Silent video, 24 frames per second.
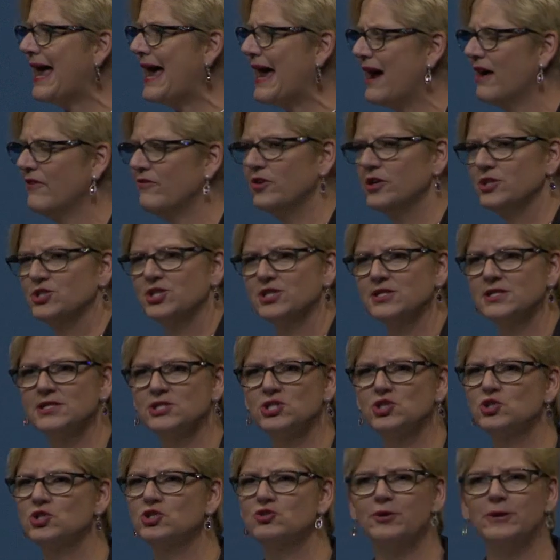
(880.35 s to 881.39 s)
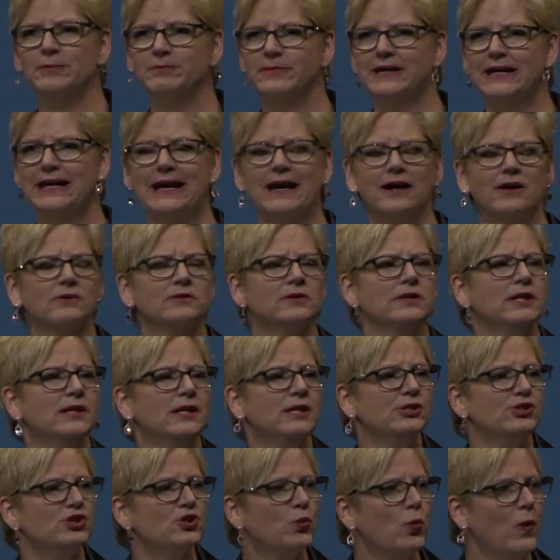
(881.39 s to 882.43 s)
average, this has tripped me out,
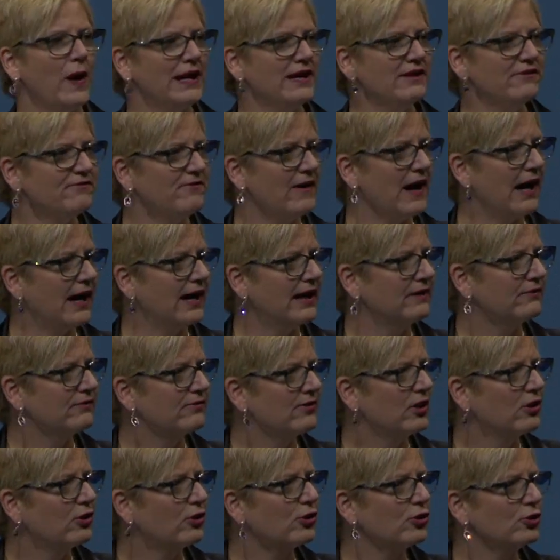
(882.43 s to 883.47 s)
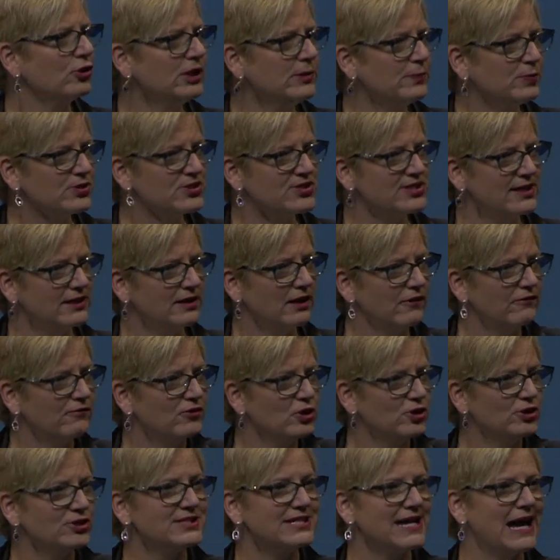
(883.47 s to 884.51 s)
30% of
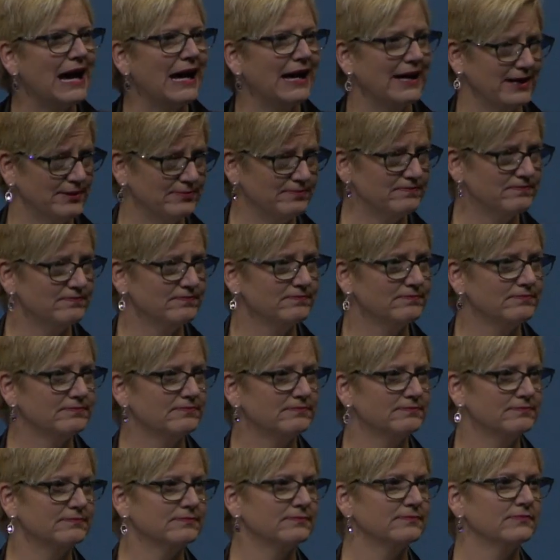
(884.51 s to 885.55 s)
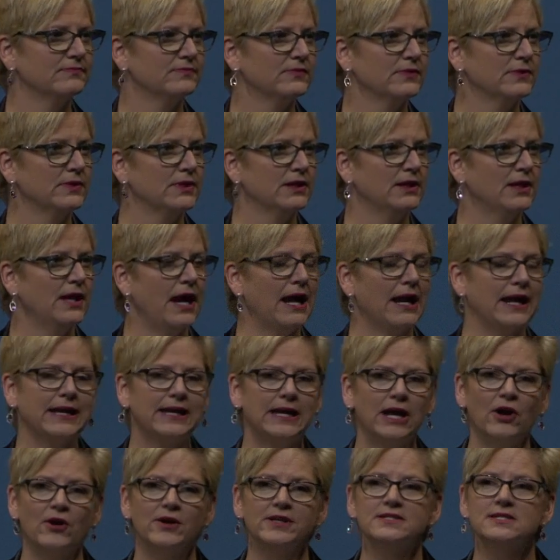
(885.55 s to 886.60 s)
your time, and I
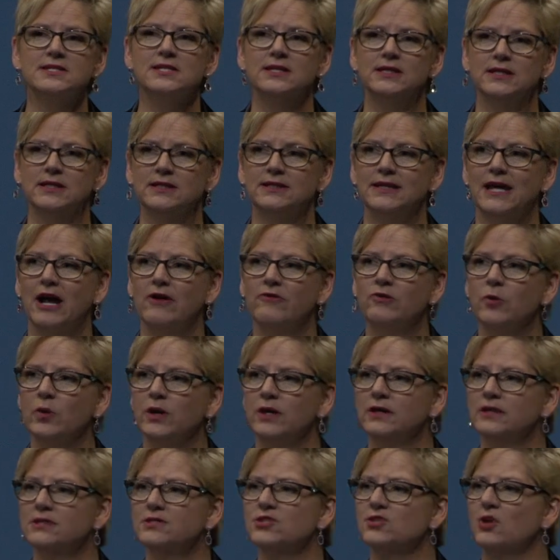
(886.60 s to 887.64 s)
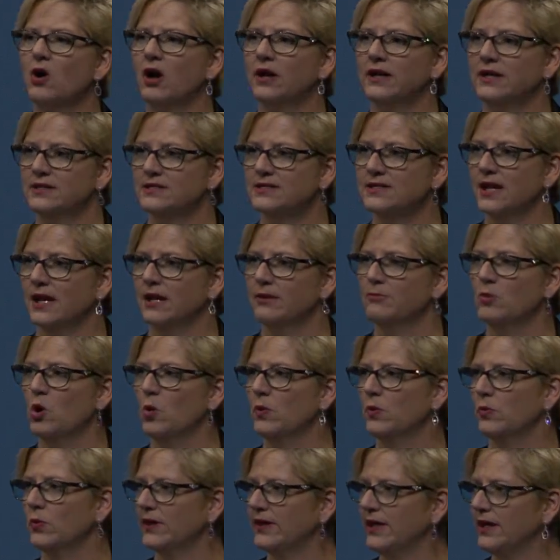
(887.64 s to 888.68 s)
guarantee it, everyone in this audience had a
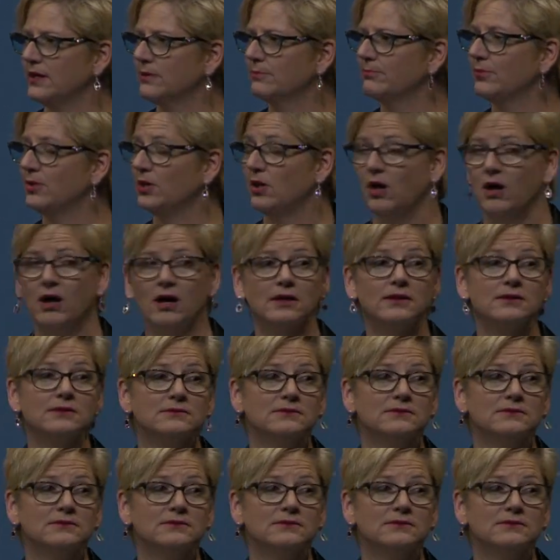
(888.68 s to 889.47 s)
moment where they didn't belong.